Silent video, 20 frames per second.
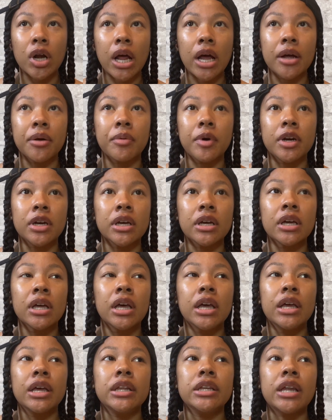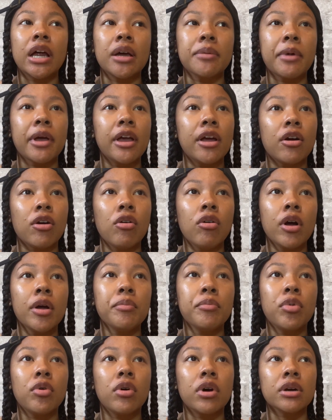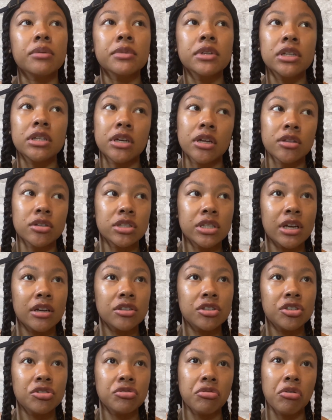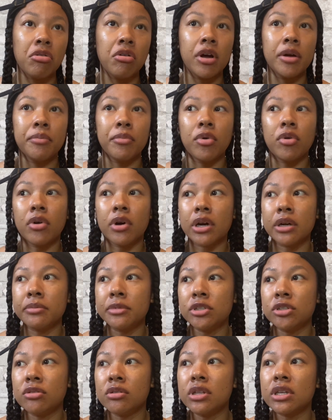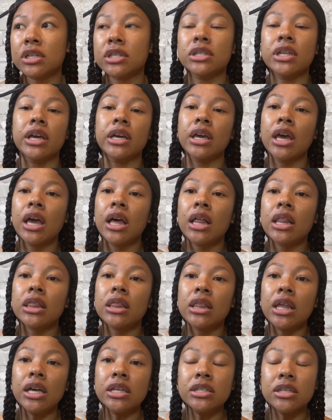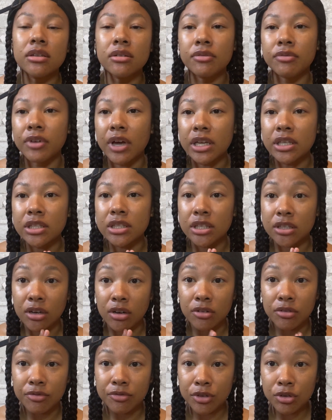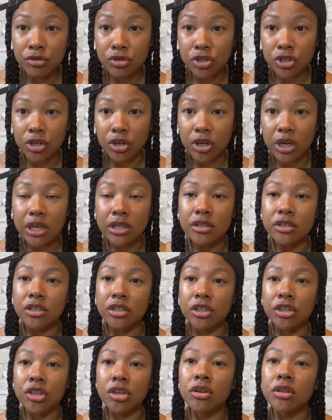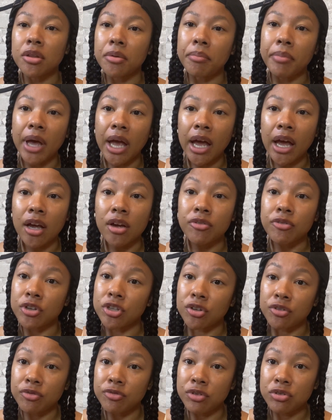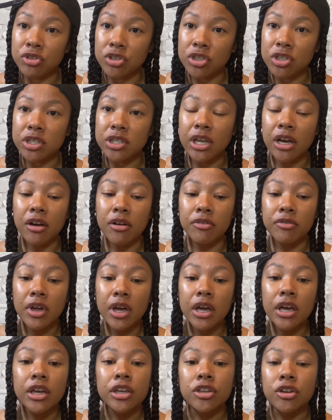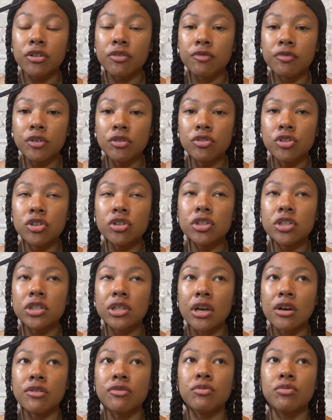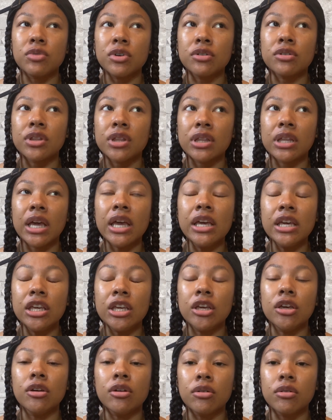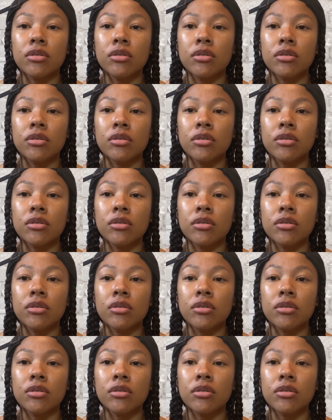I want to dye my hair. Oh, I'm bored. I'm going to another tattoo. Oh, I'm bored. I'm going to do this. Like, let's invest in our future and secure the bag for your future self. Your future self will thank you.